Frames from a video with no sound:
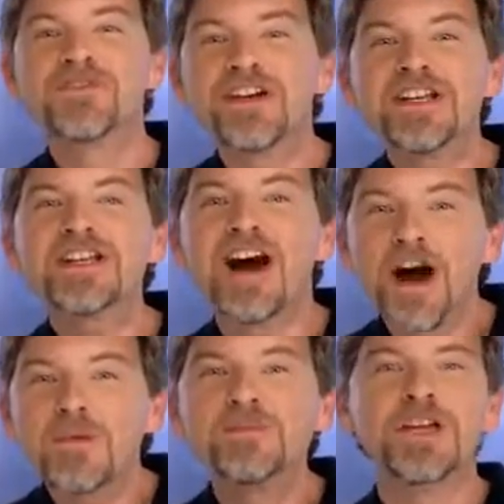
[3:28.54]
a very
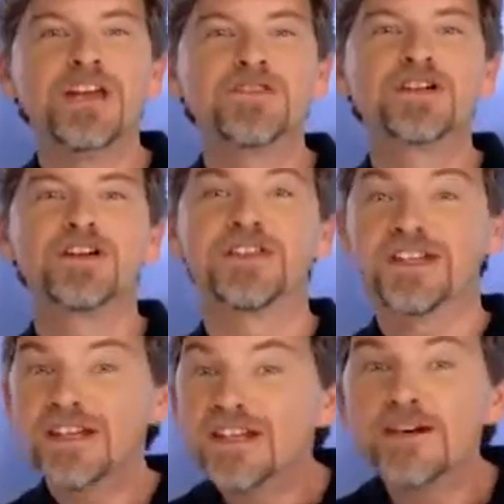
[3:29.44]
common behavior called
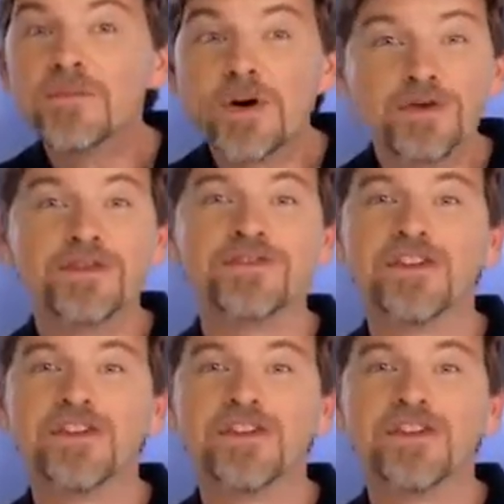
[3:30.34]
the ideomotor